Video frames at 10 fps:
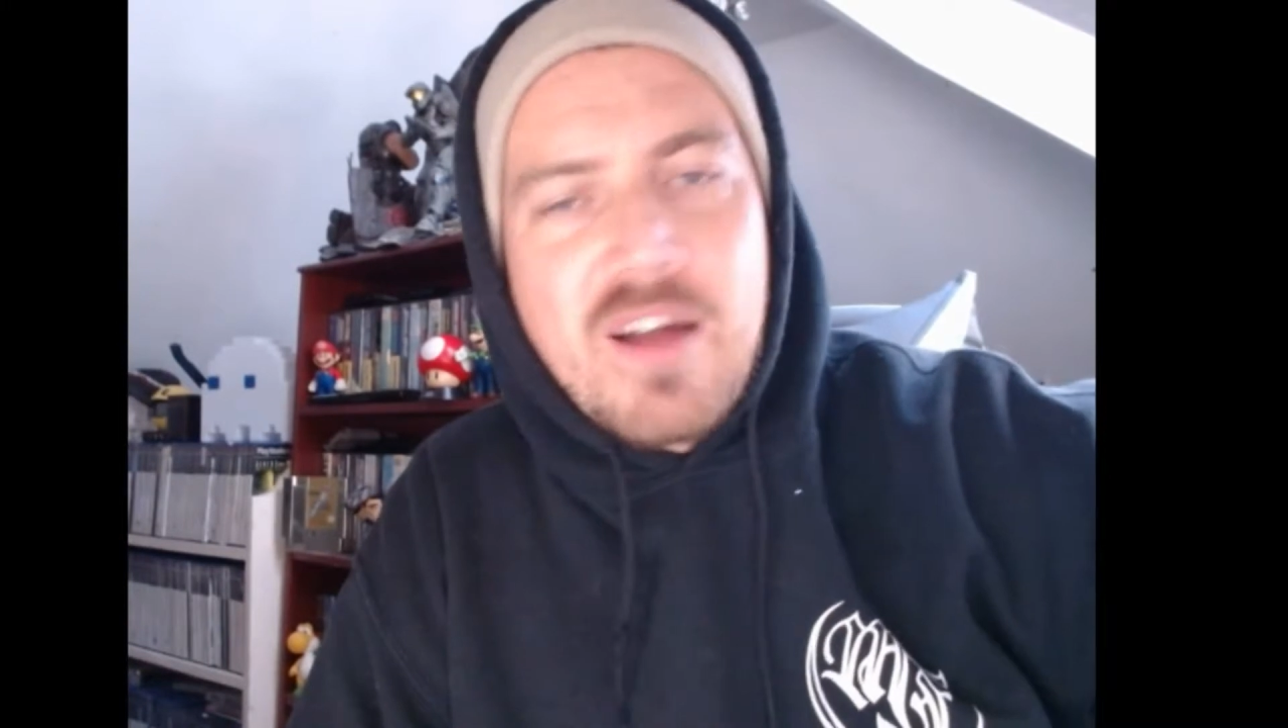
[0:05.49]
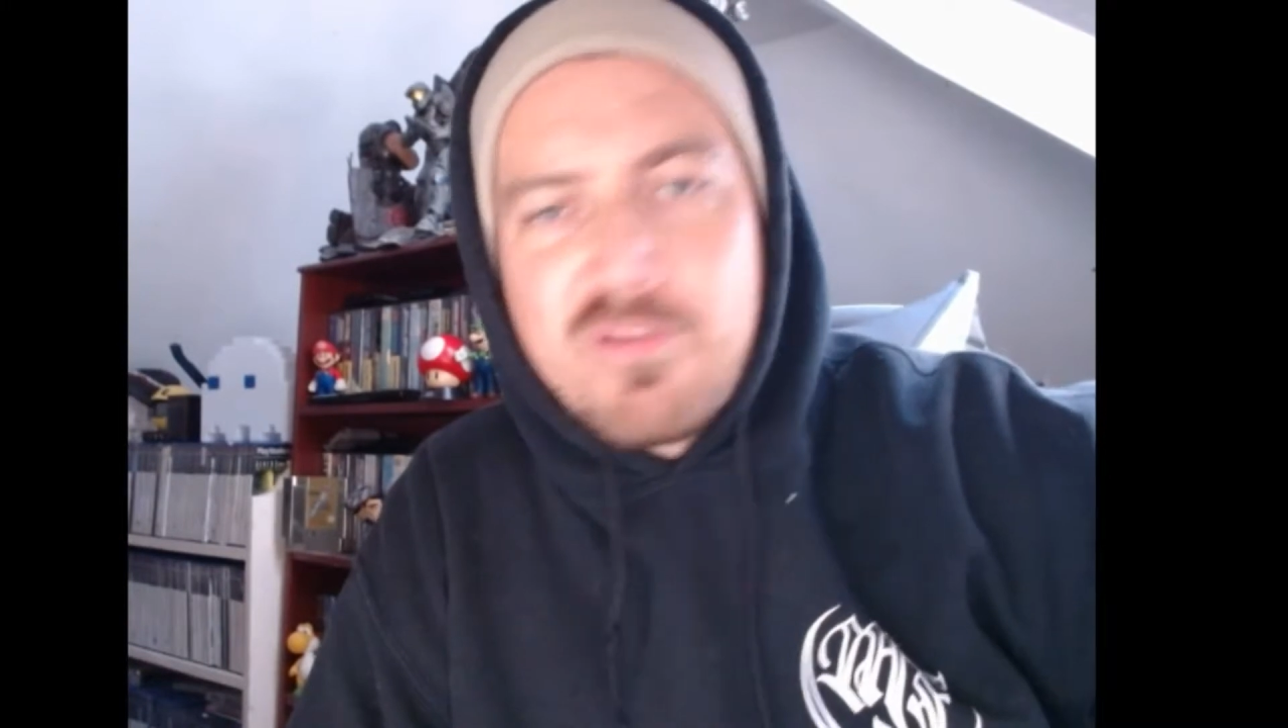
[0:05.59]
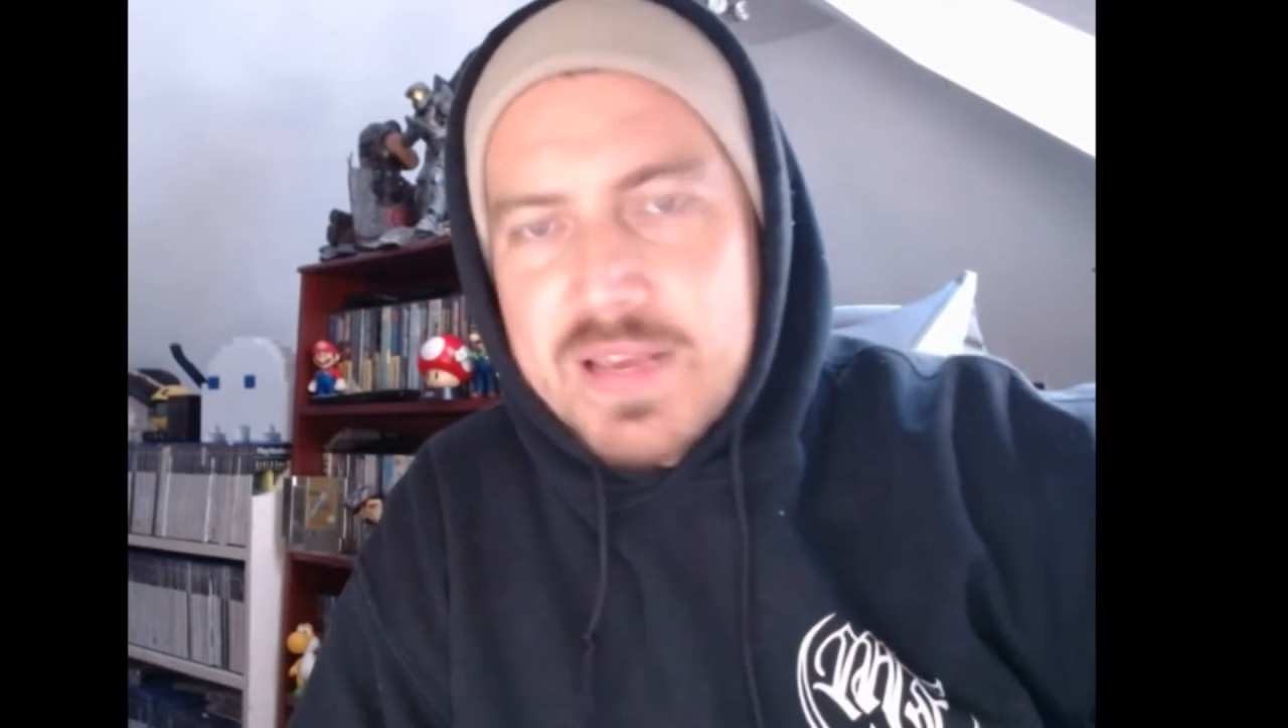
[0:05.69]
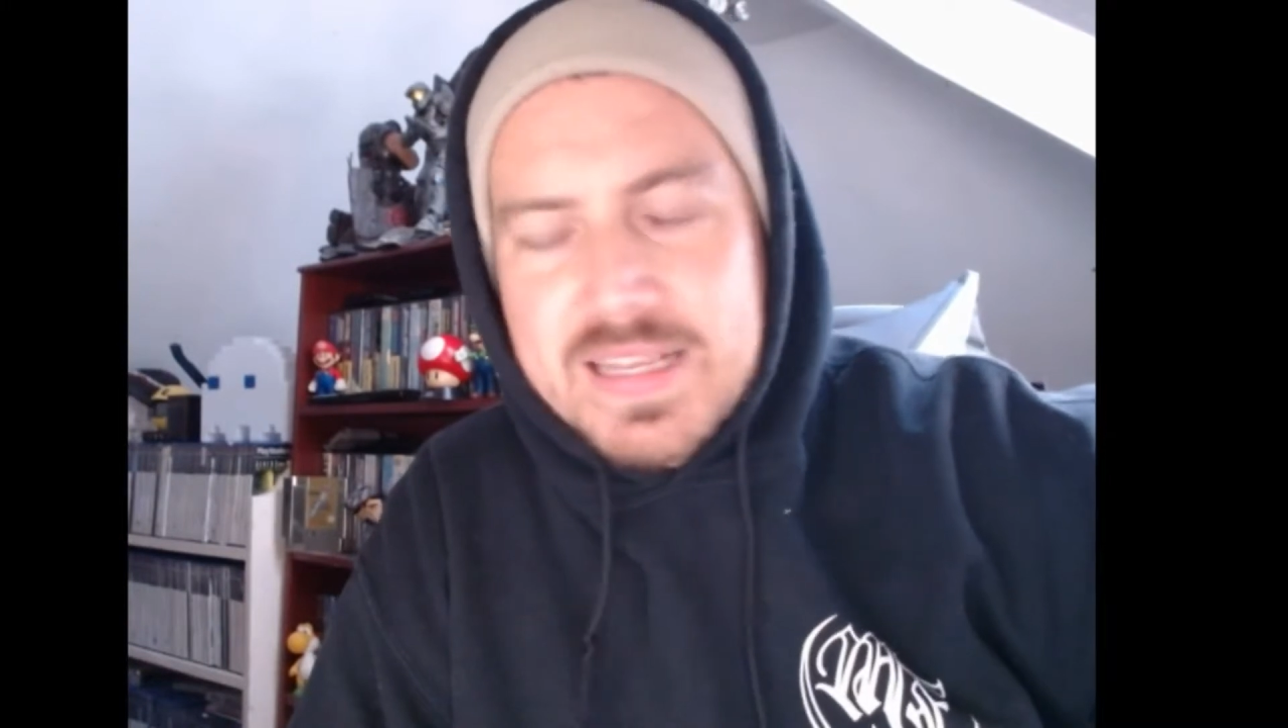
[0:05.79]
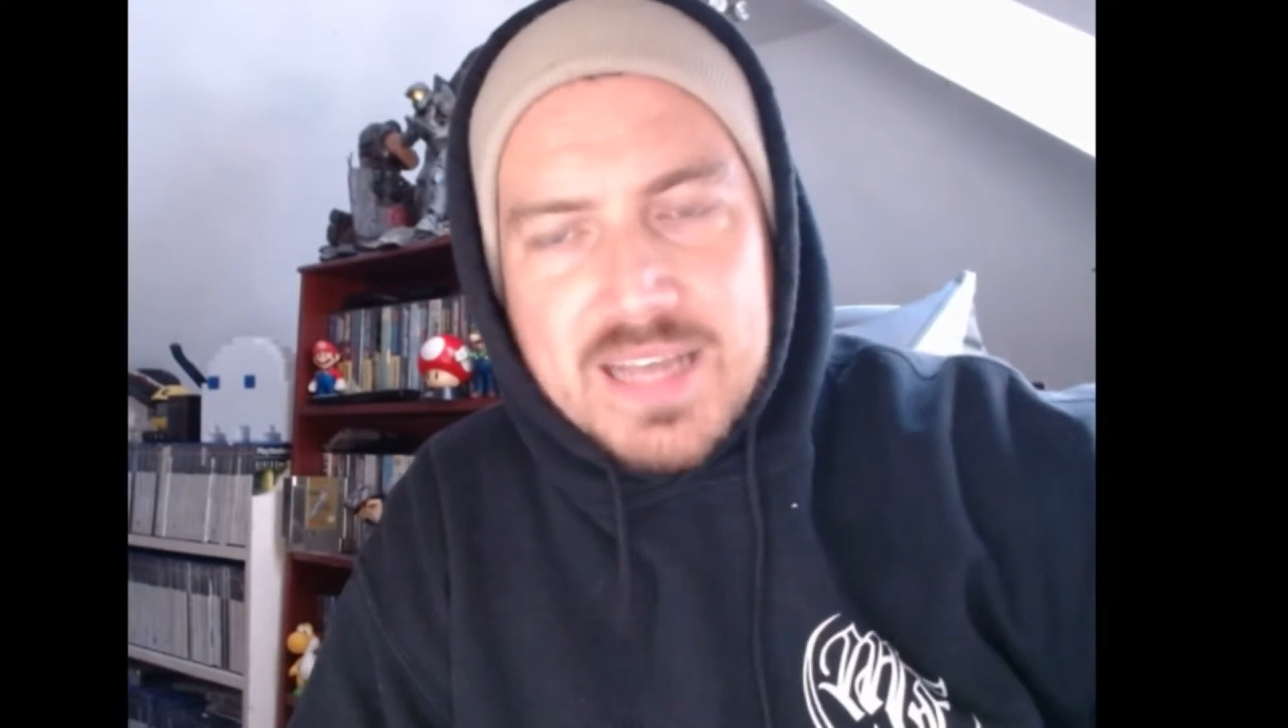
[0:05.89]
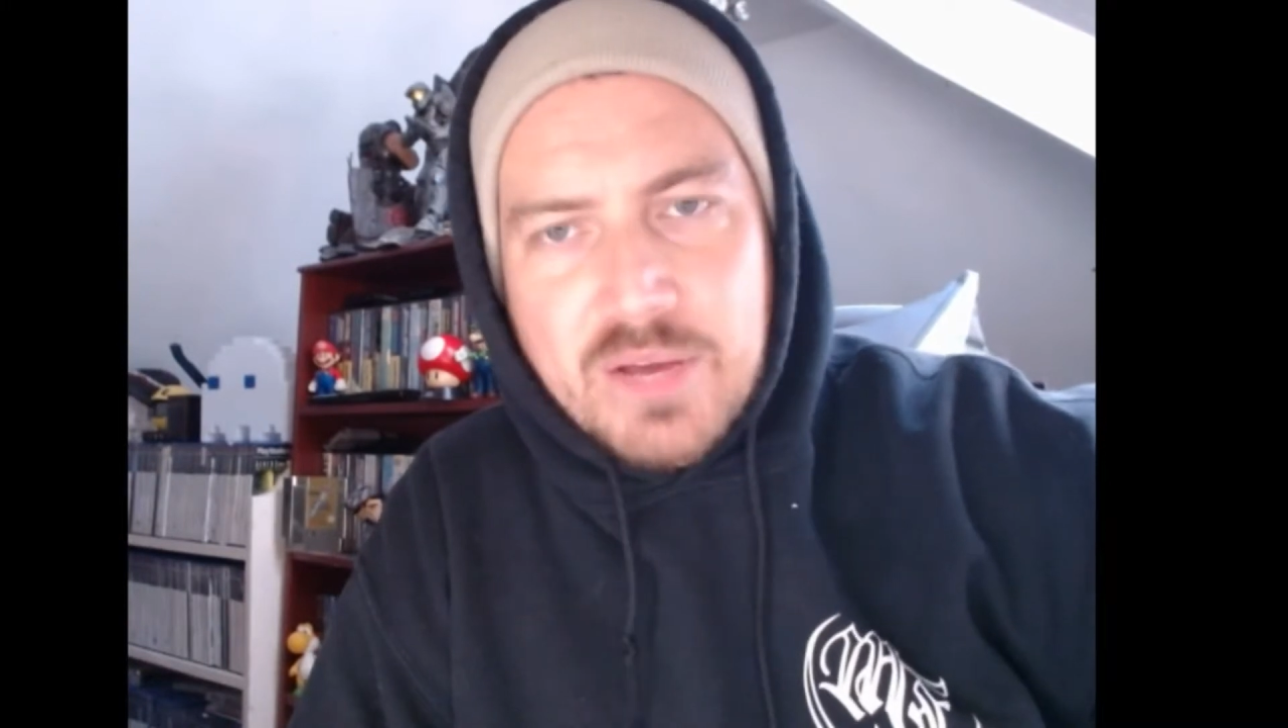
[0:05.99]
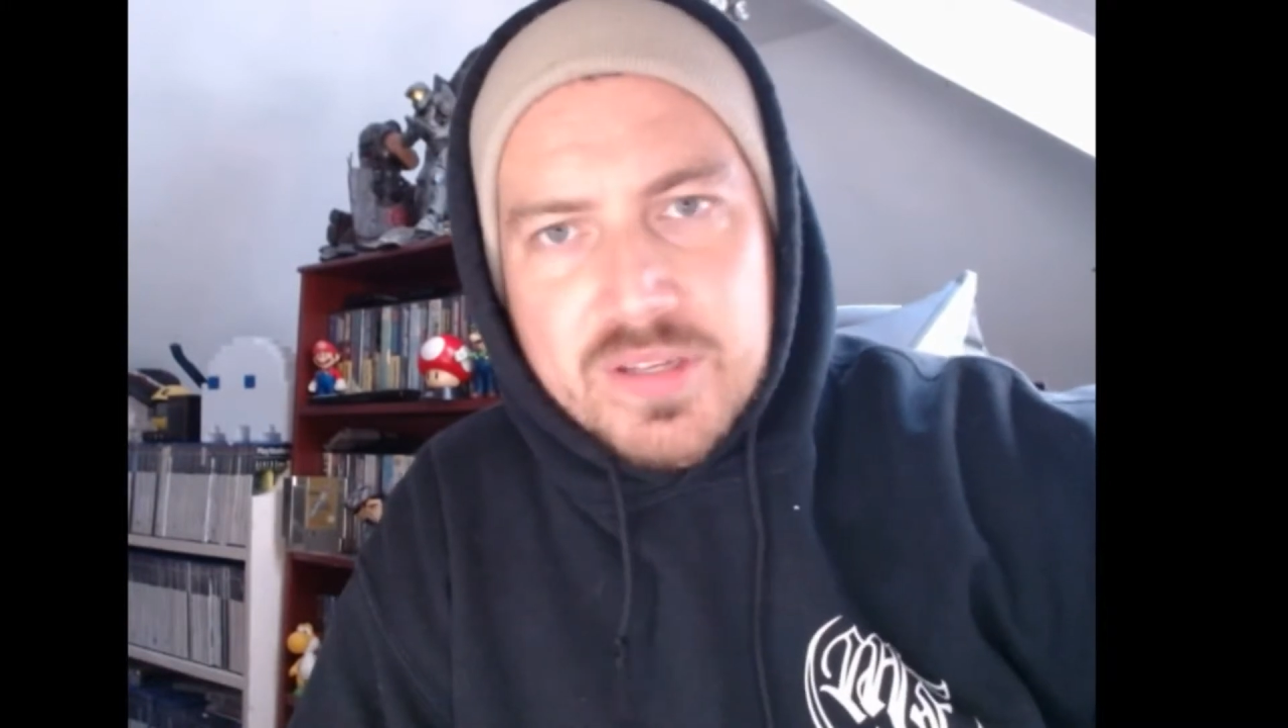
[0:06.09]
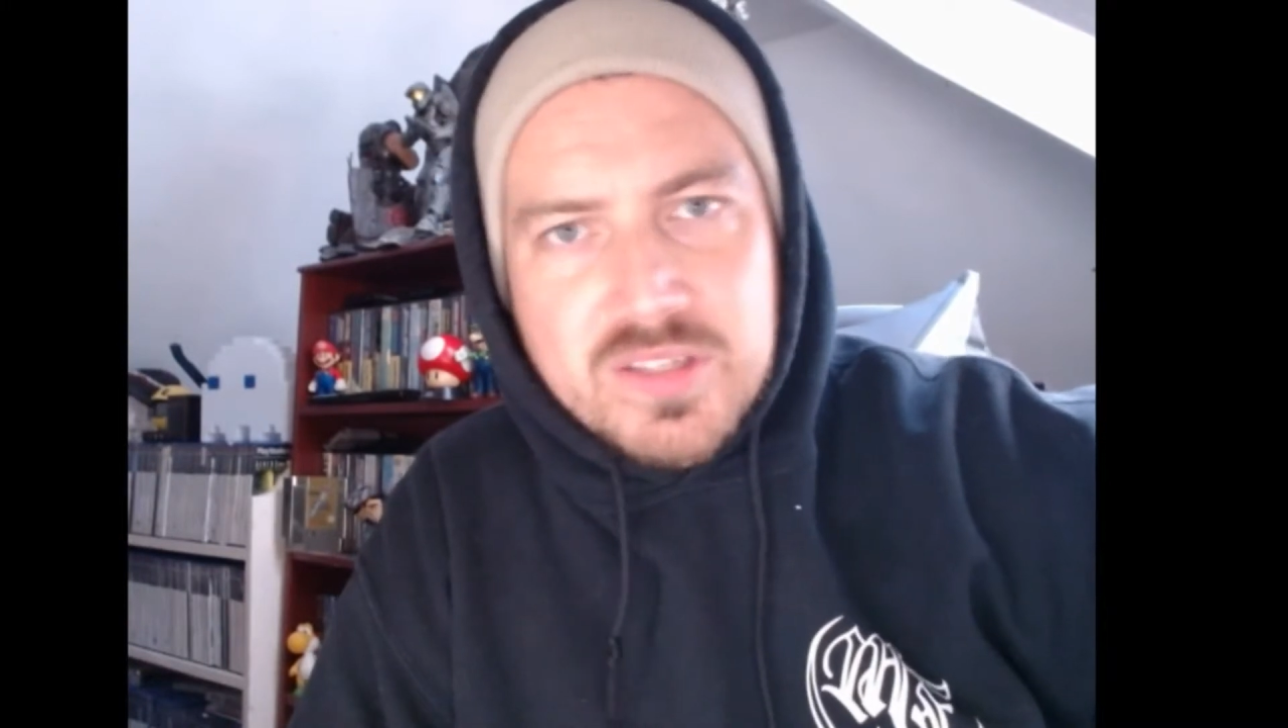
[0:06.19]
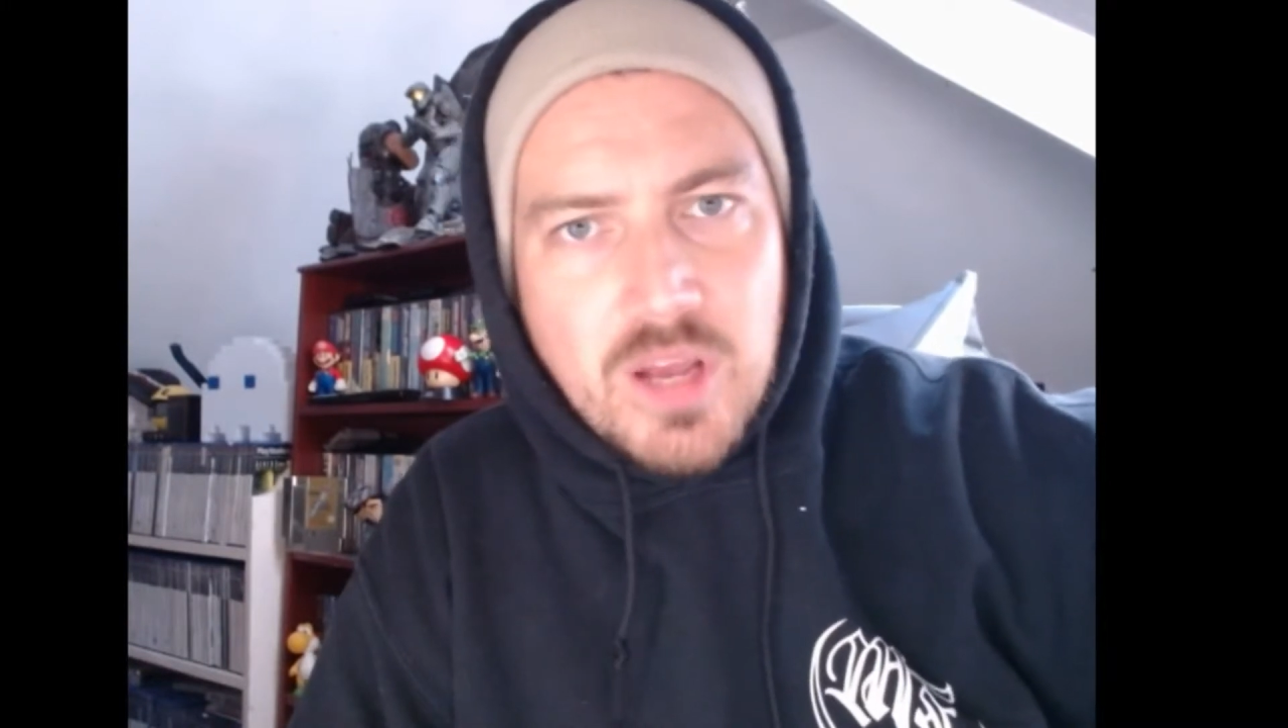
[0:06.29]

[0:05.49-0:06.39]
weeks out this time